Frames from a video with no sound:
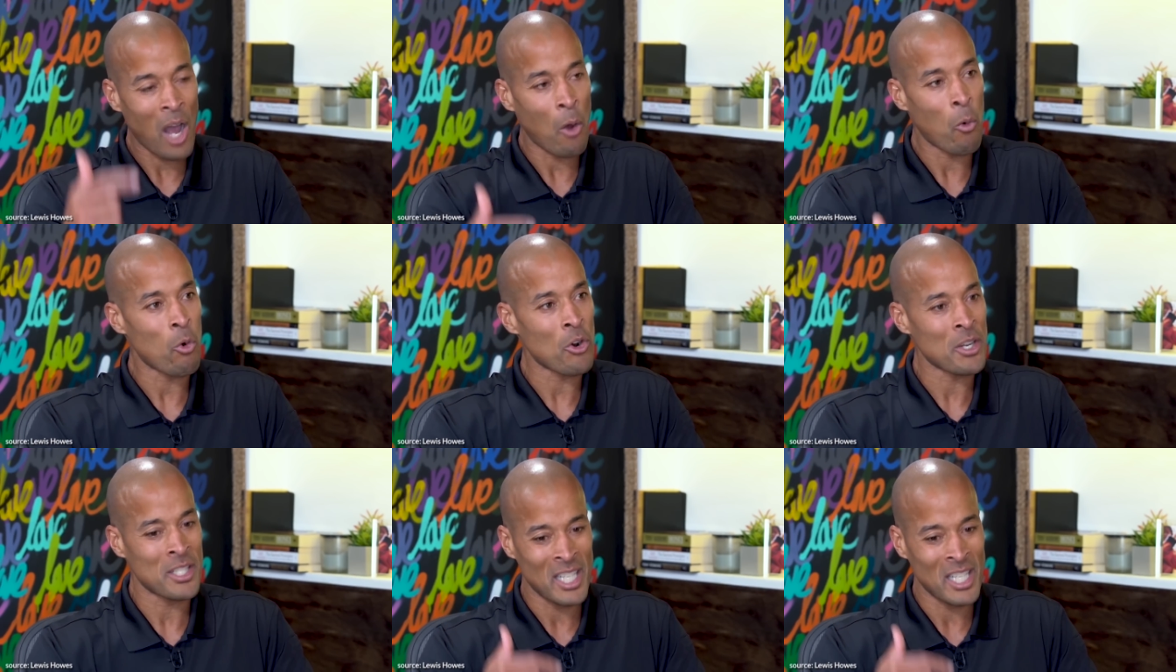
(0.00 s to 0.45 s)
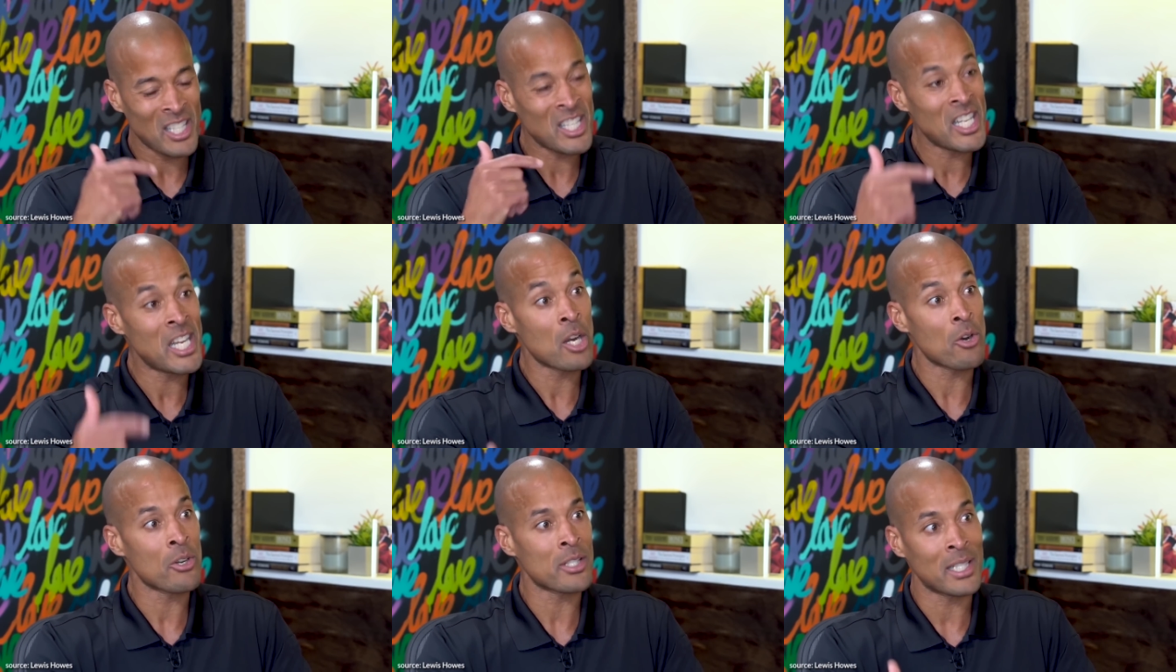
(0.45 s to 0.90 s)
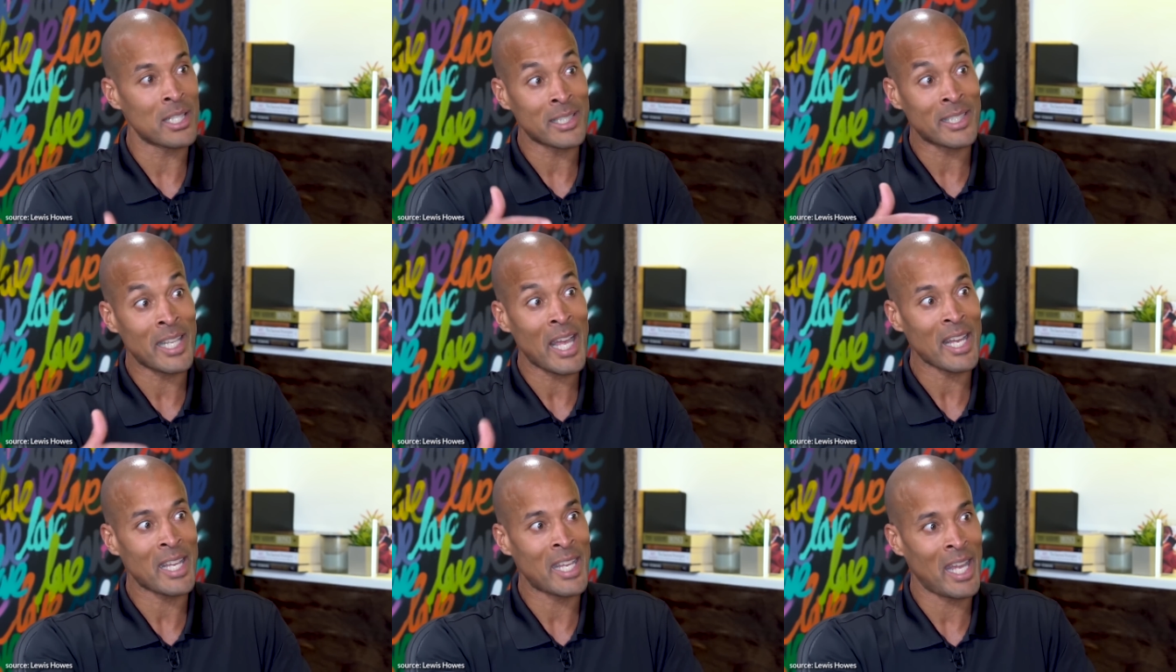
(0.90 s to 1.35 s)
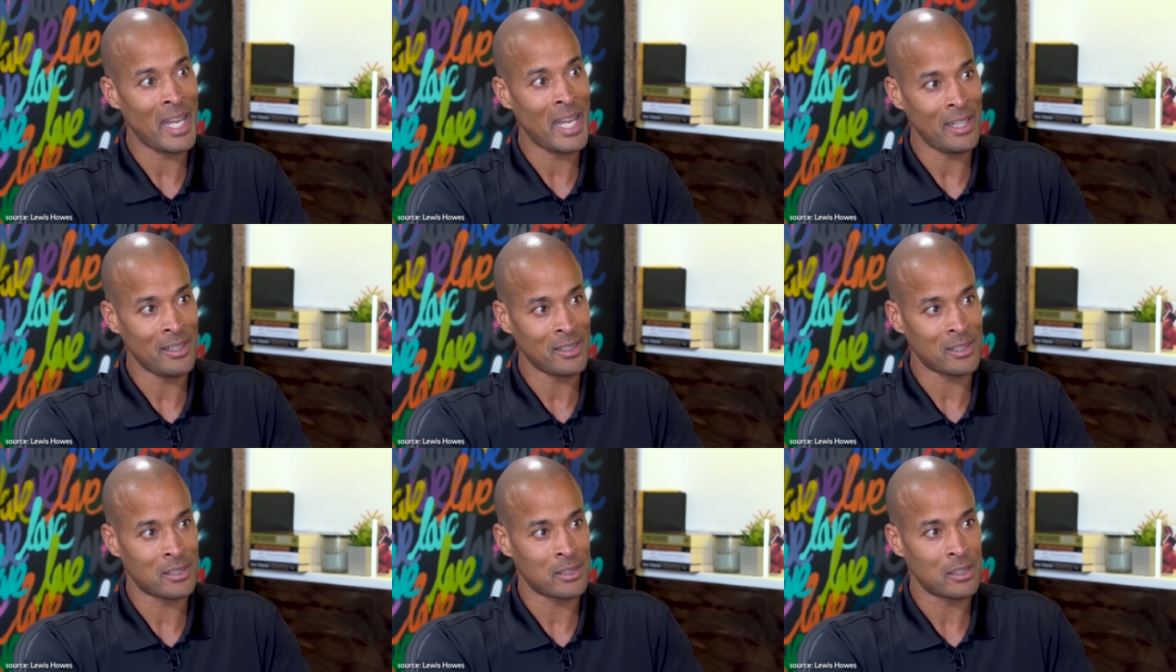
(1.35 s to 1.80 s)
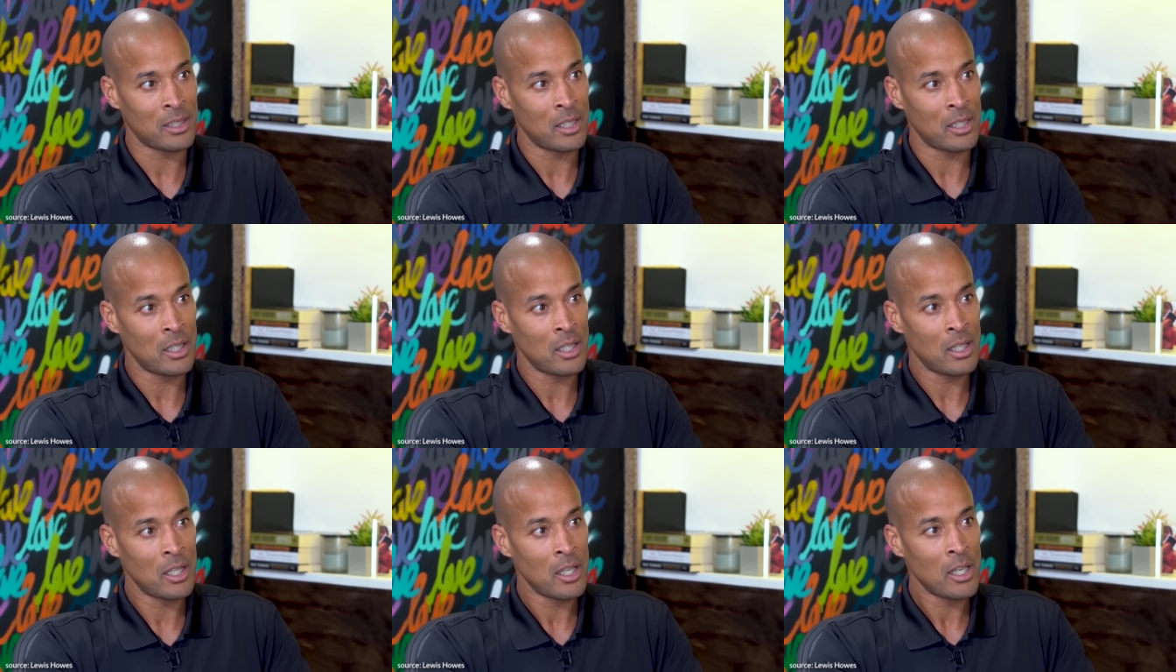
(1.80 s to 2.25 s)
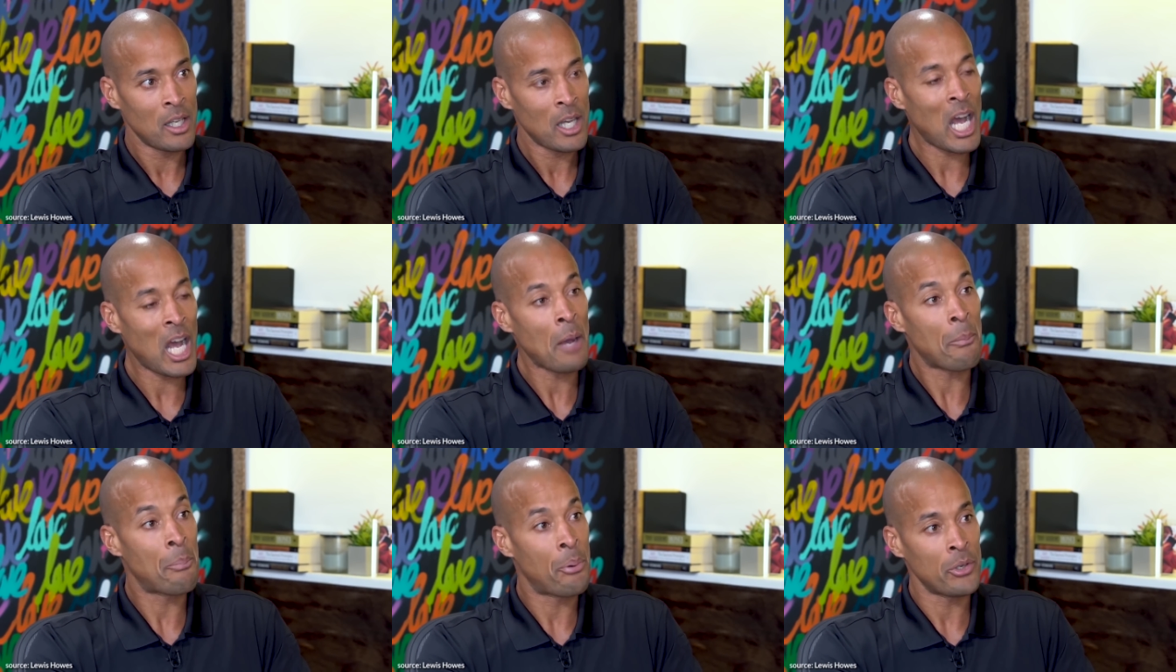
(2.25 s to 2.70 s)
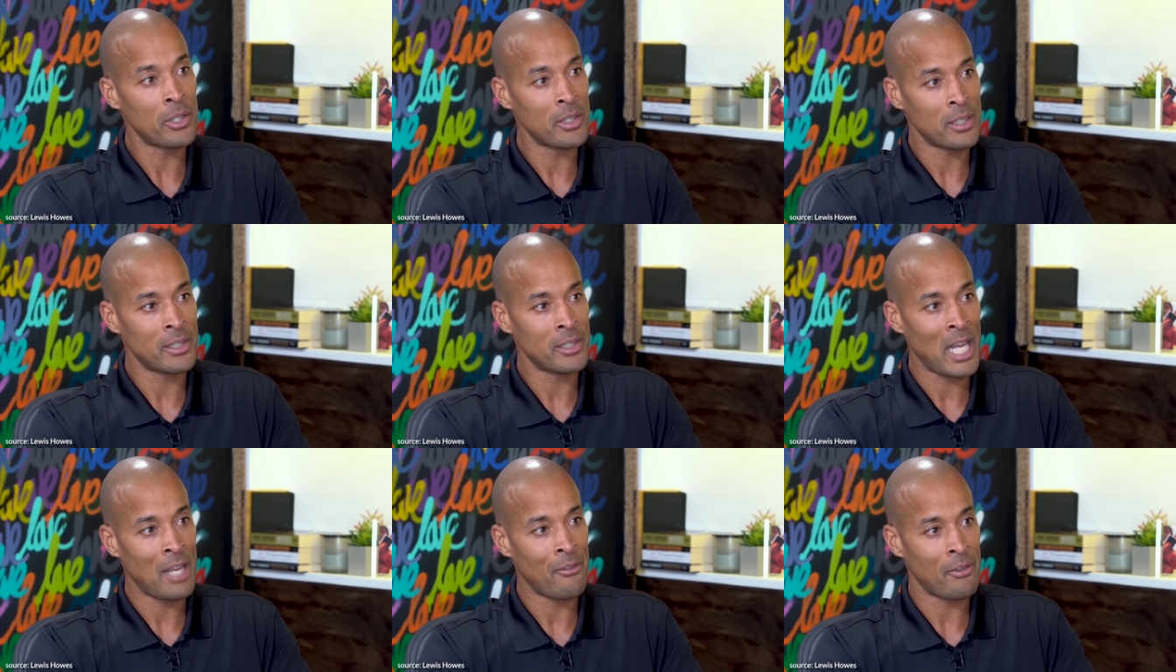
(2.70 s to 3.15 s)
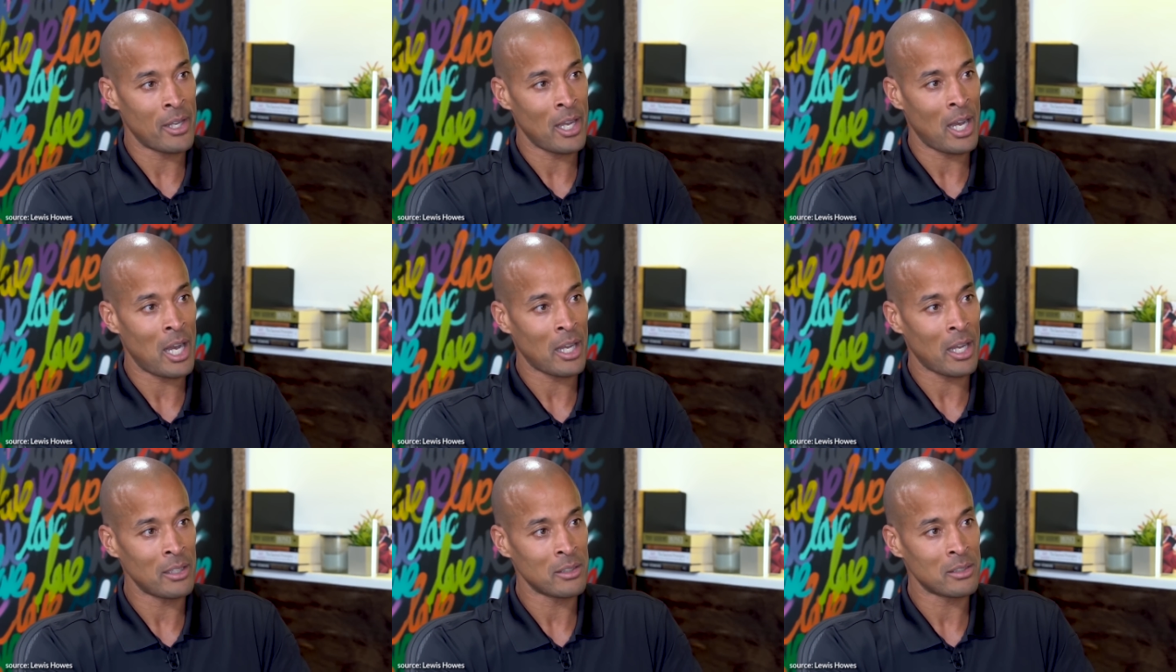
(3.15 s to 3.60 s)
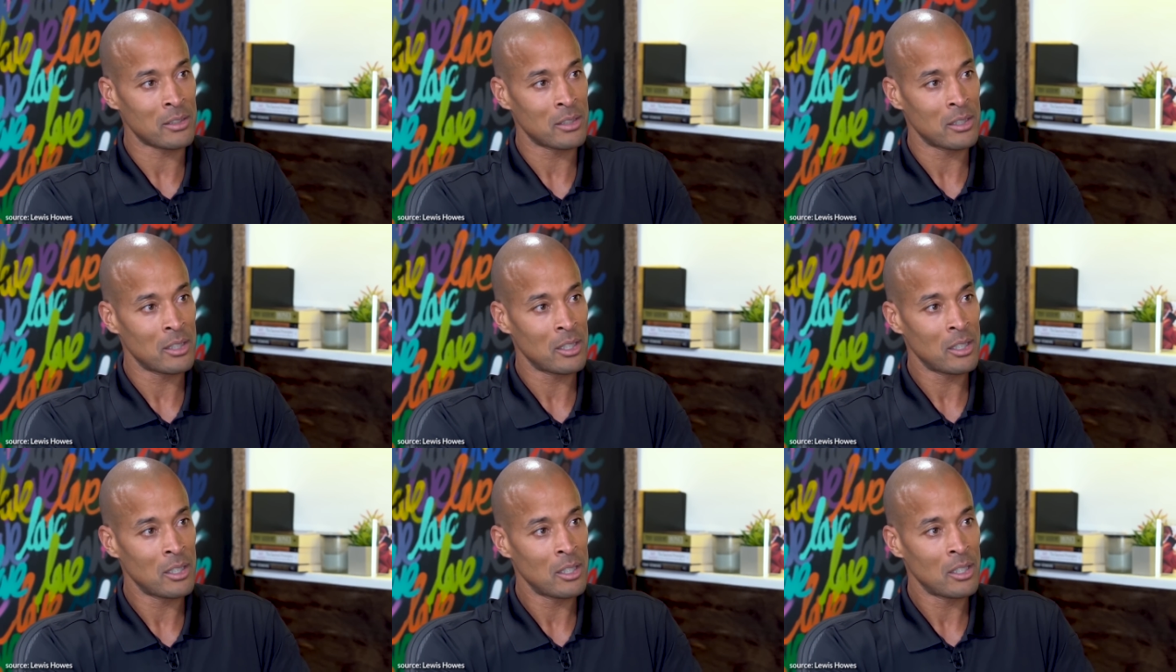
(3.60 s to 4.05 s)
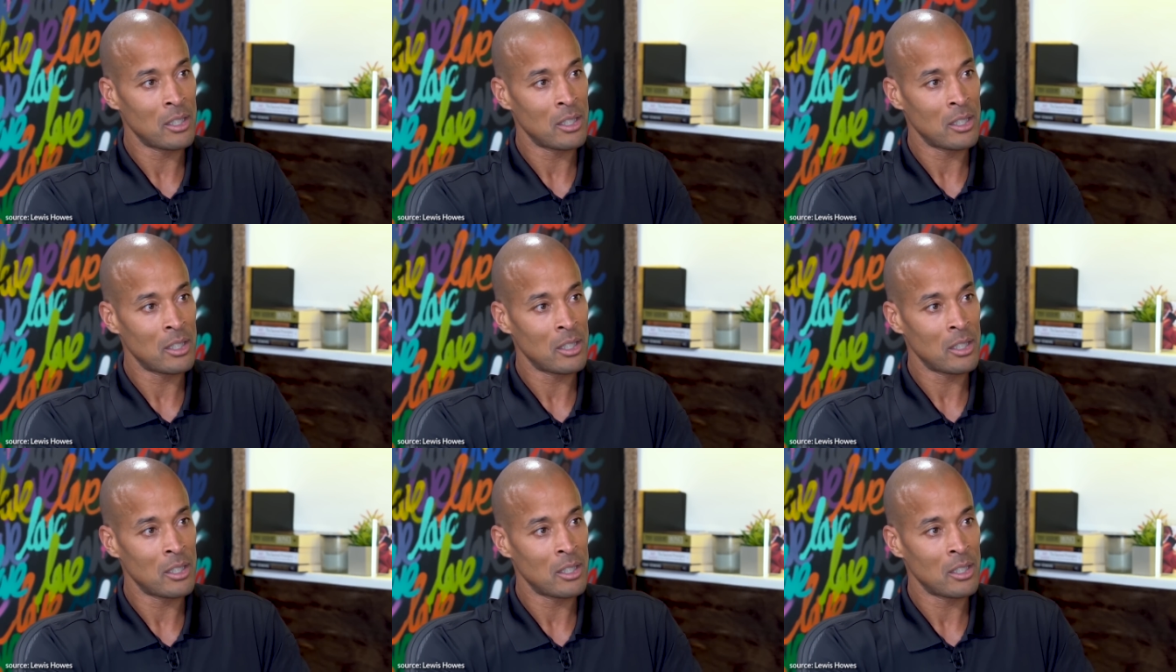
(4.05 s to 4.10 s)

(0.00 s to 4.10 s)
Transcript: hours and years and decades I put into David Goggins.